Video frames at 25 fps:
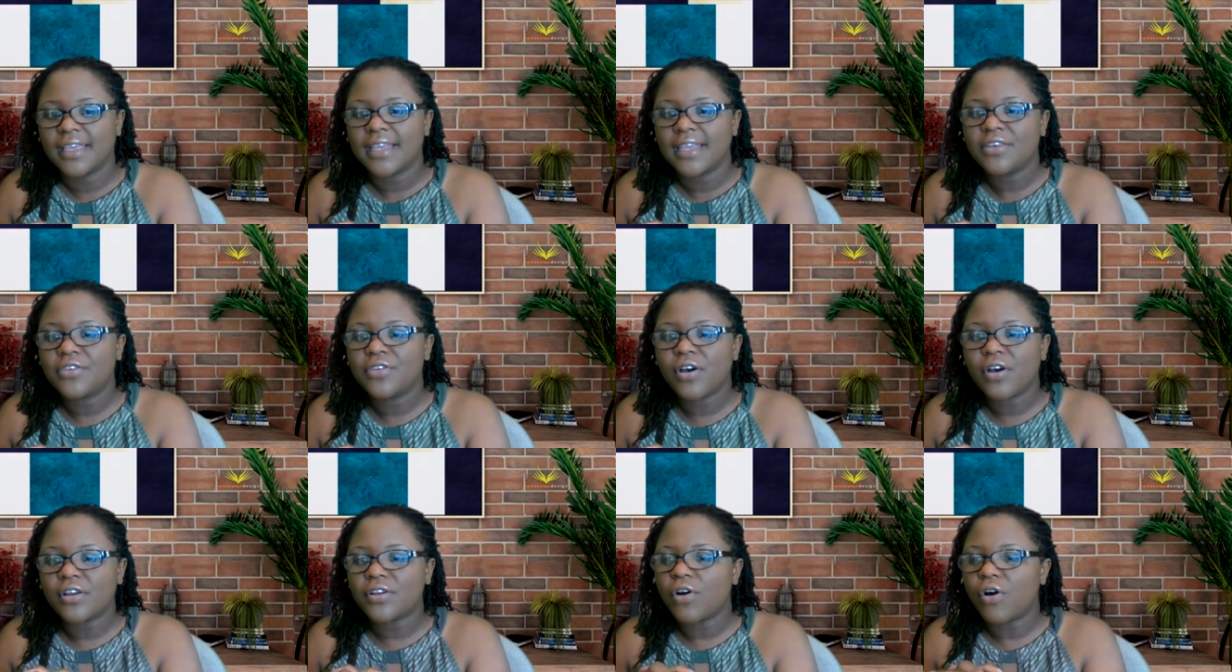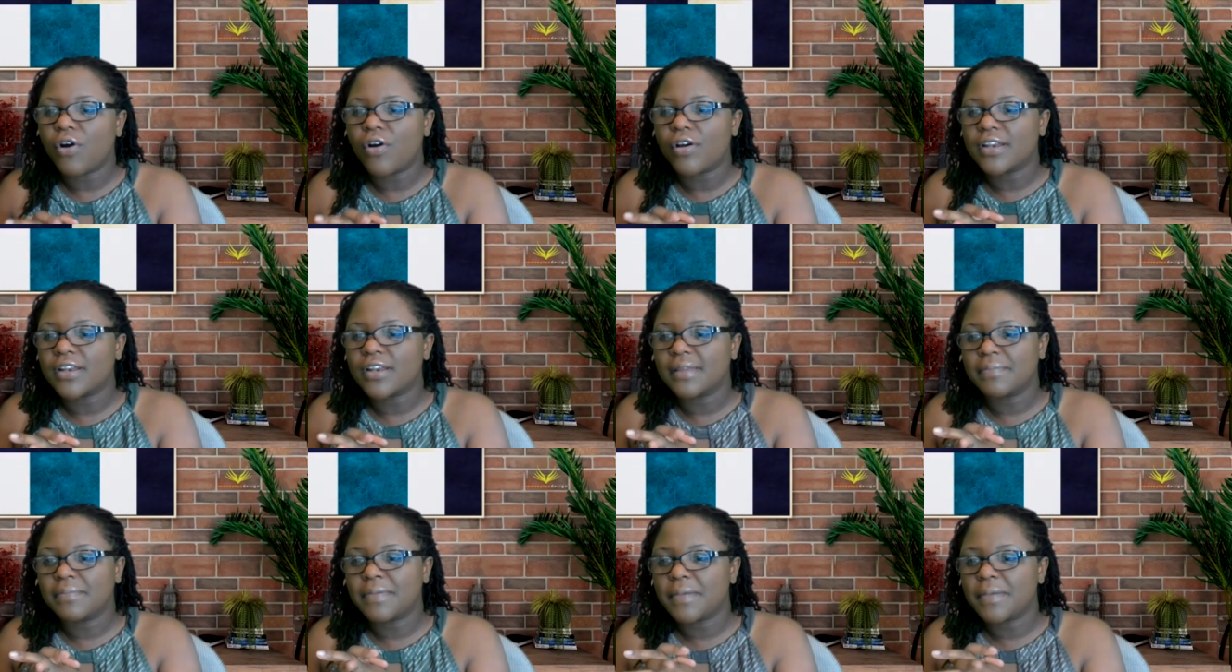not
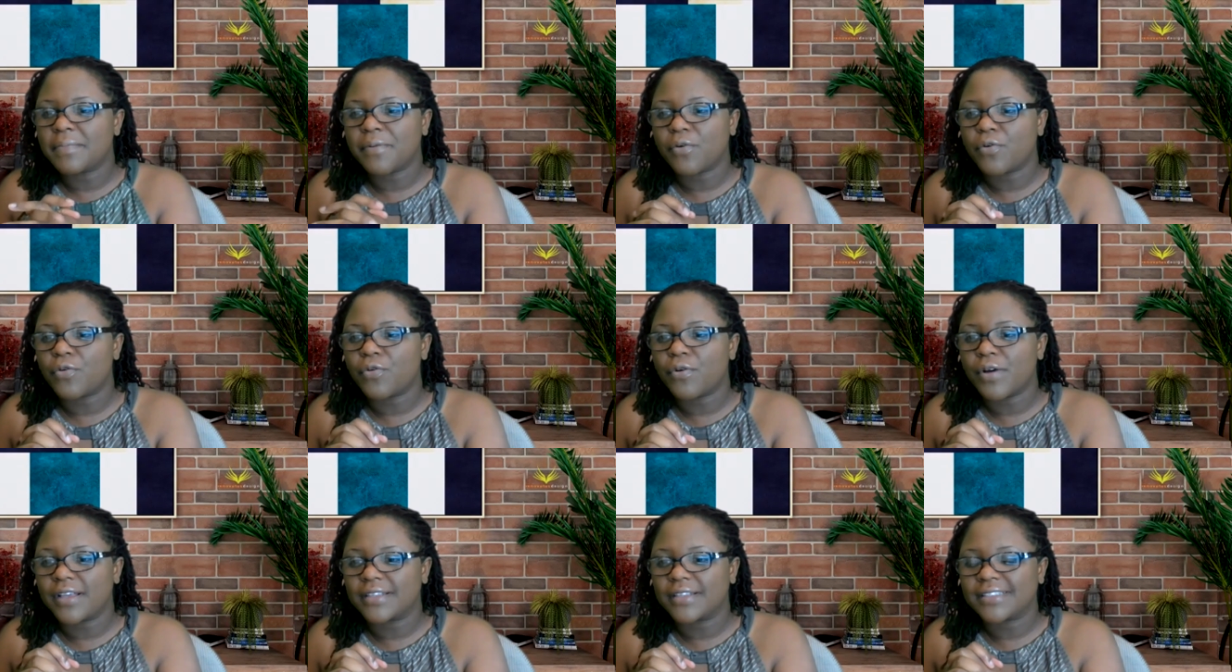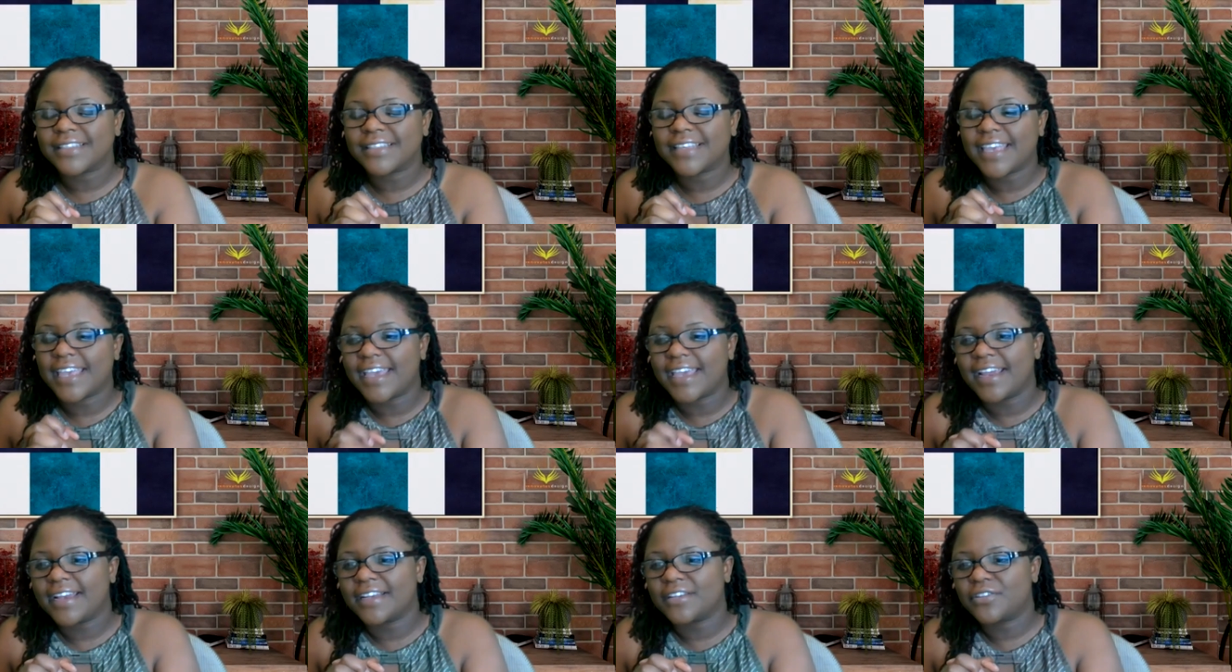only people who are
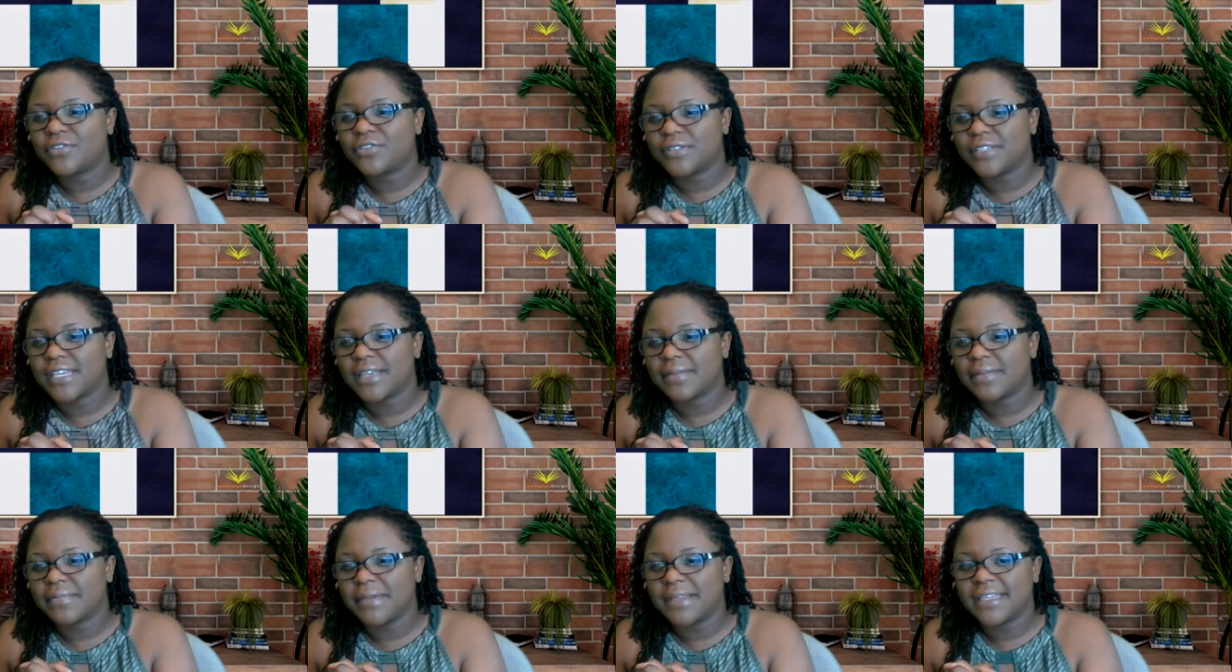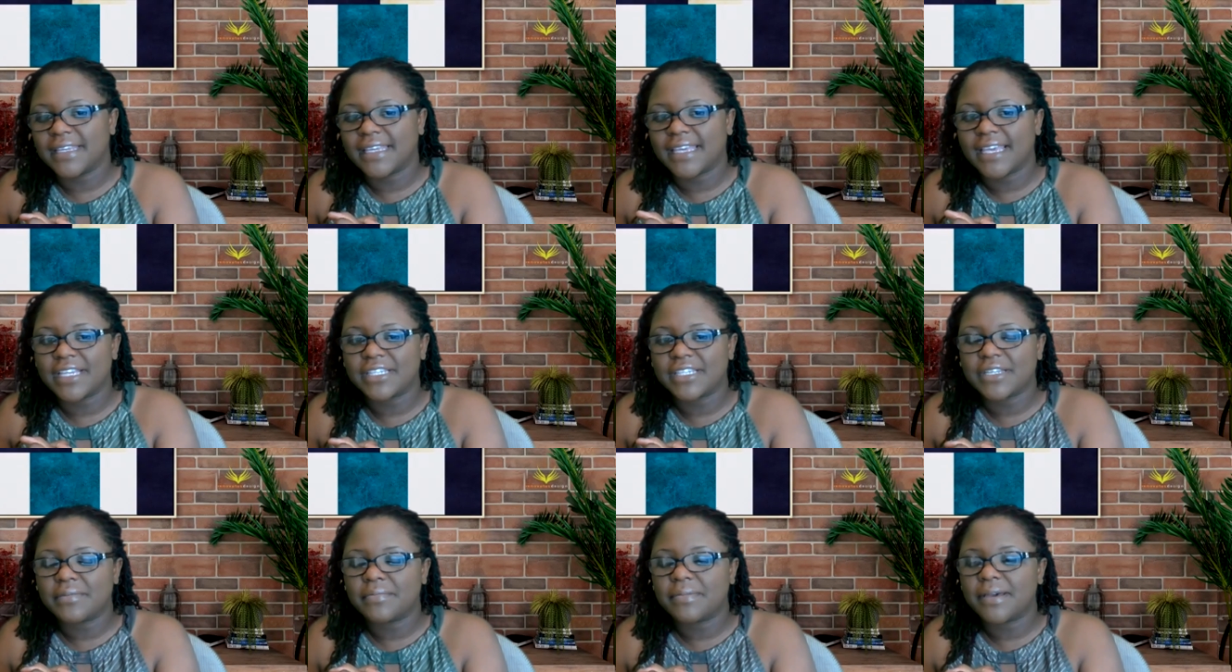scared to take
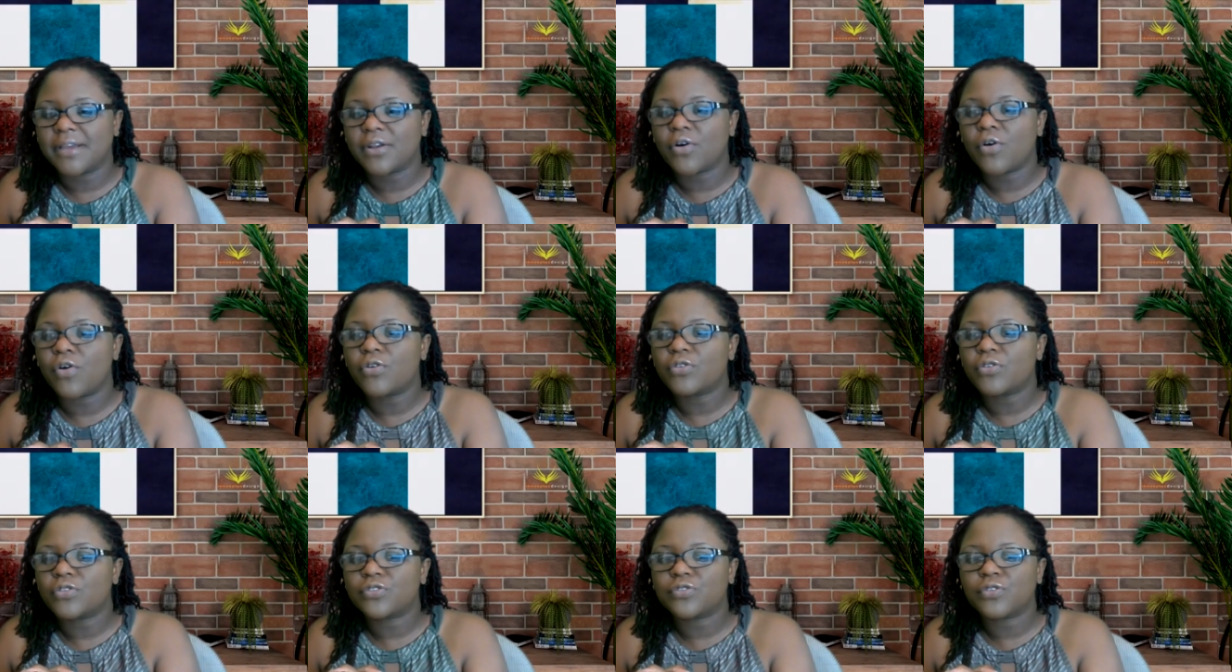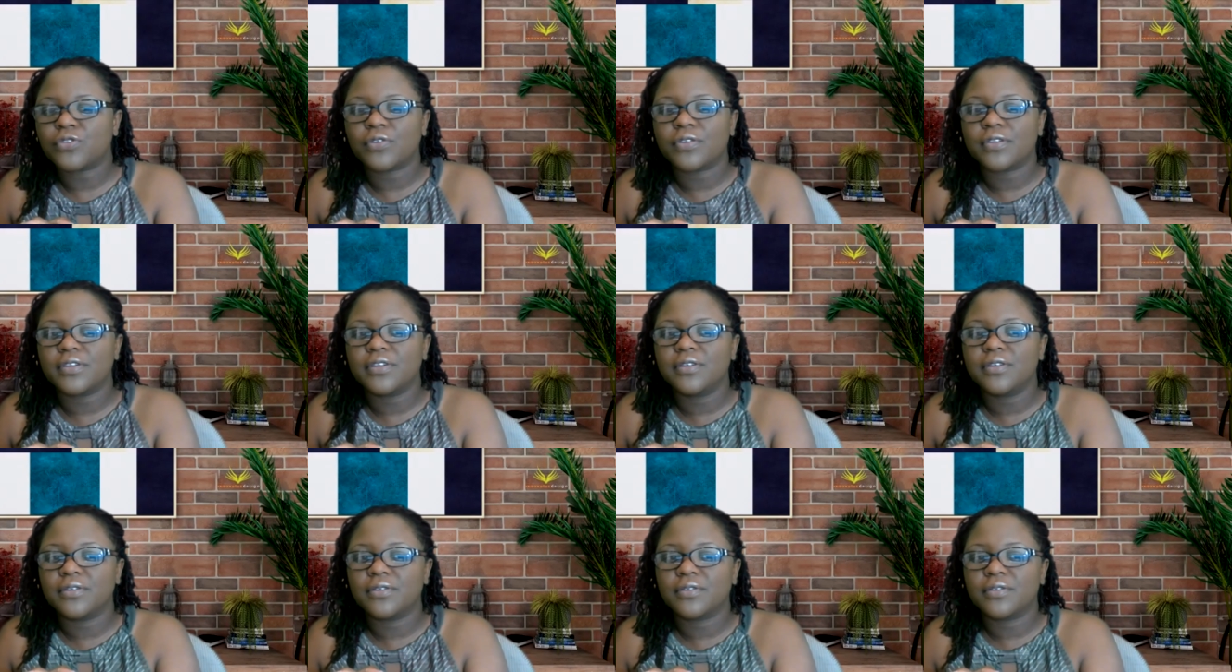medication, but also,
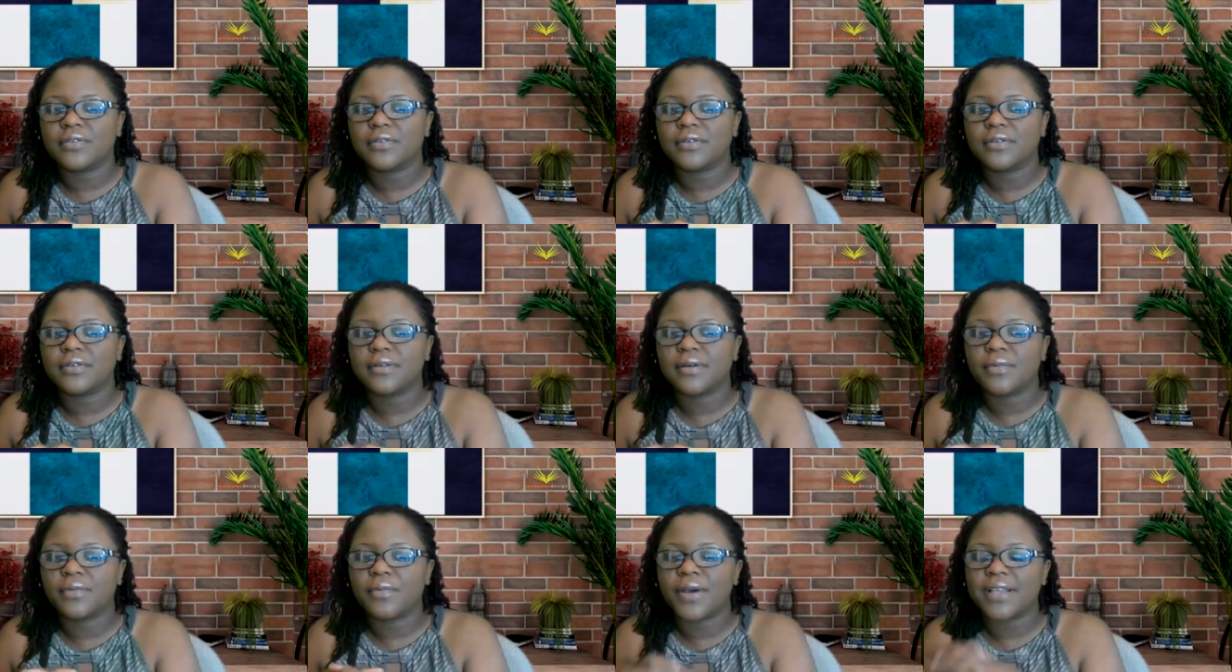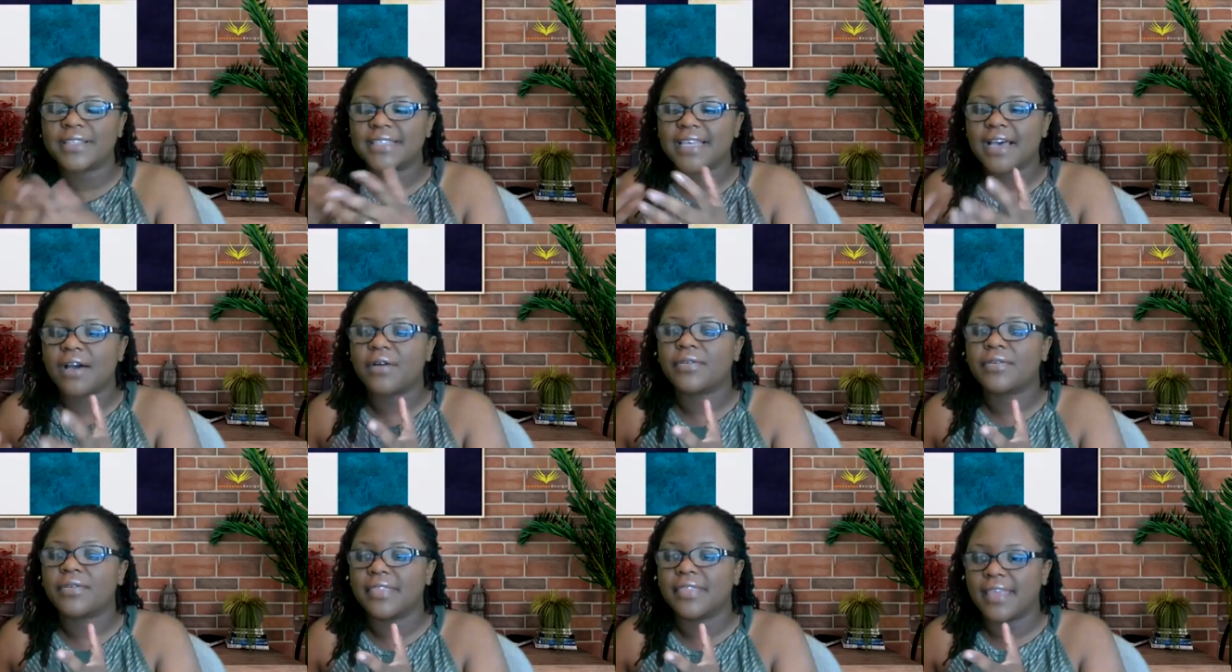what's
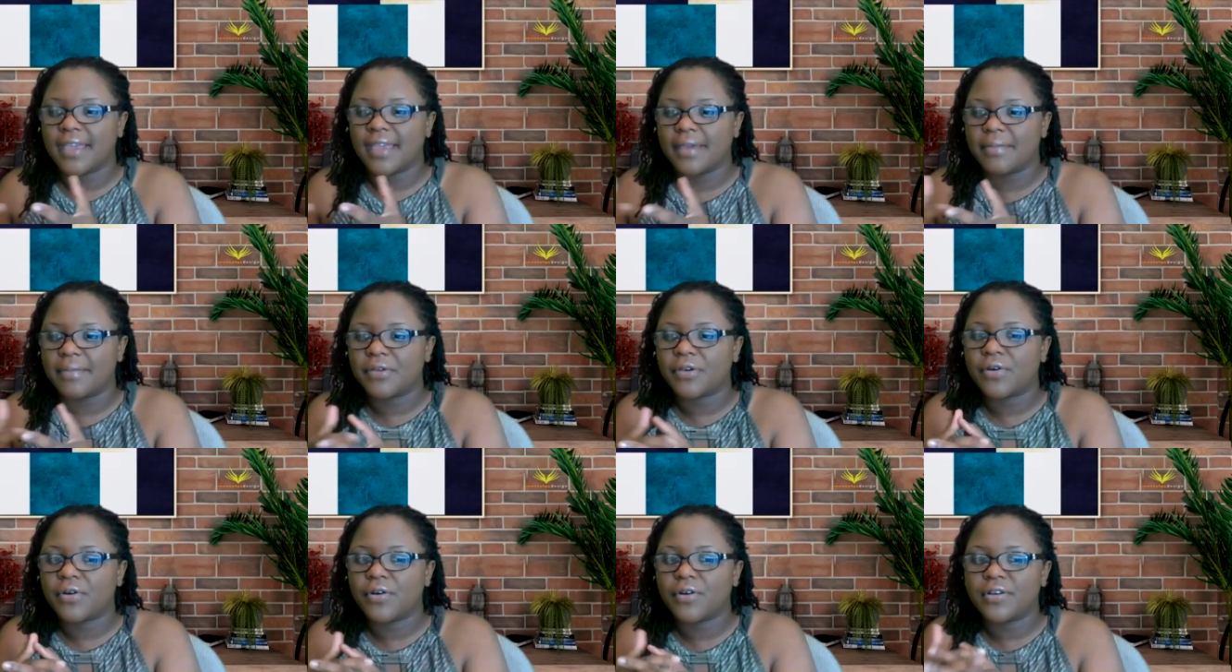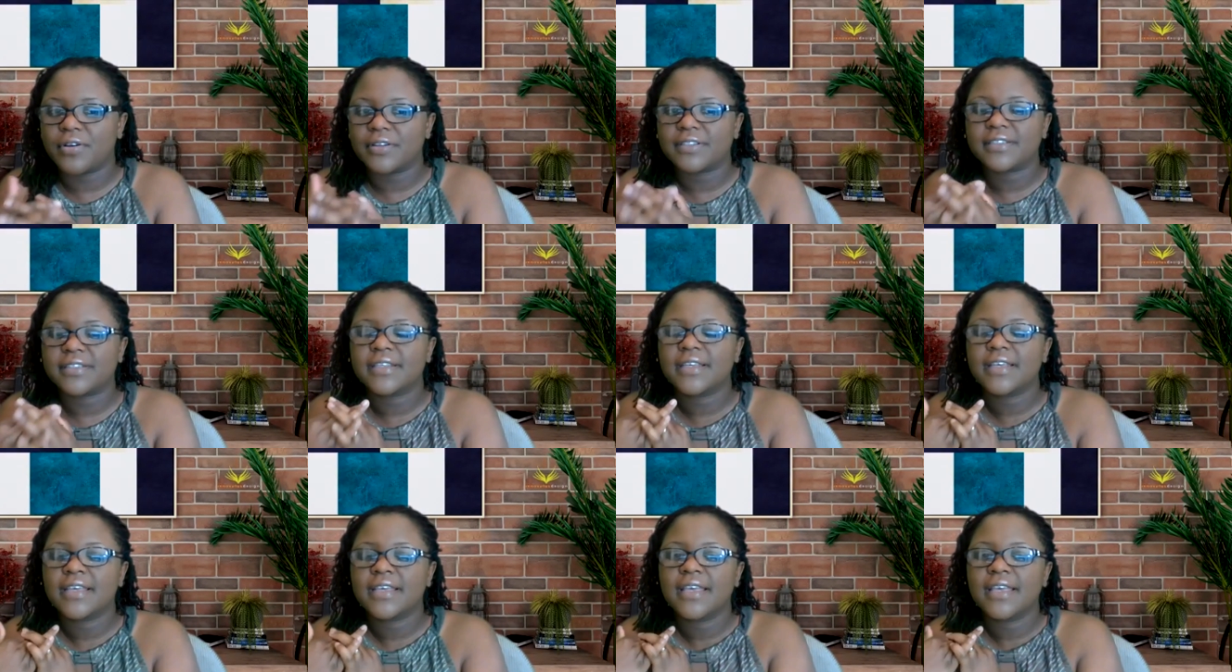out there, because